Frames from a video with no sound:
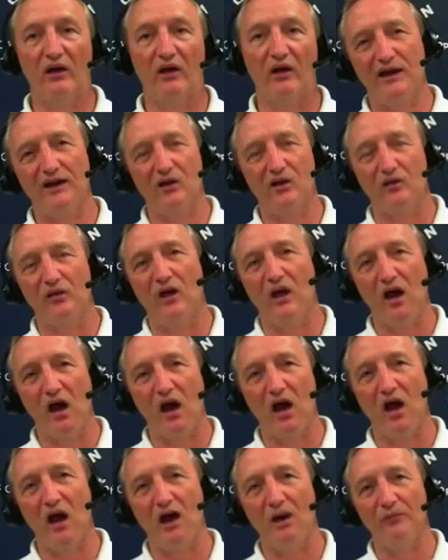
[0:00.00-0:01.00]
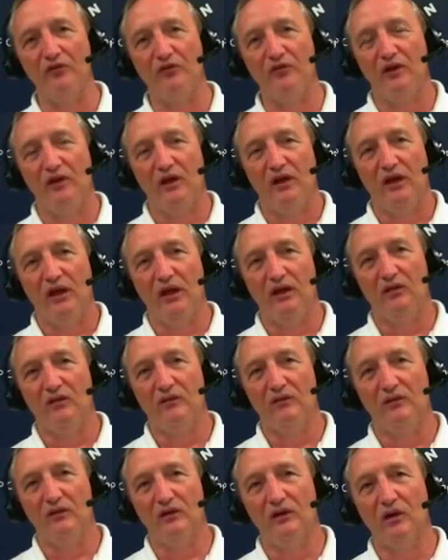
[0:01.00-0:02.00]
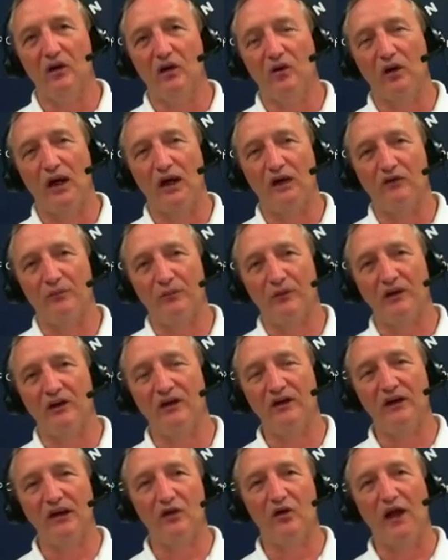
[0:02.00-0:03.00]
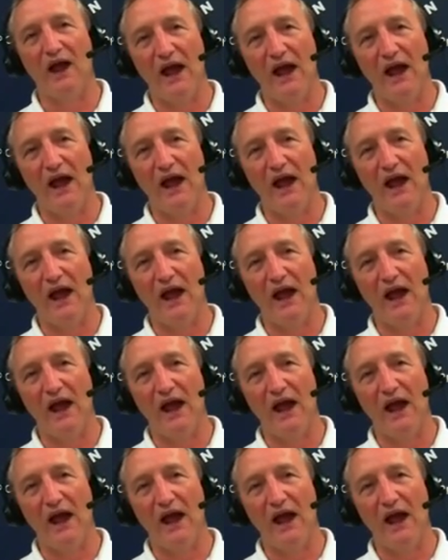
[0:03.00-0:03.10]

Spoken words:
on the Hobbs, and I spent another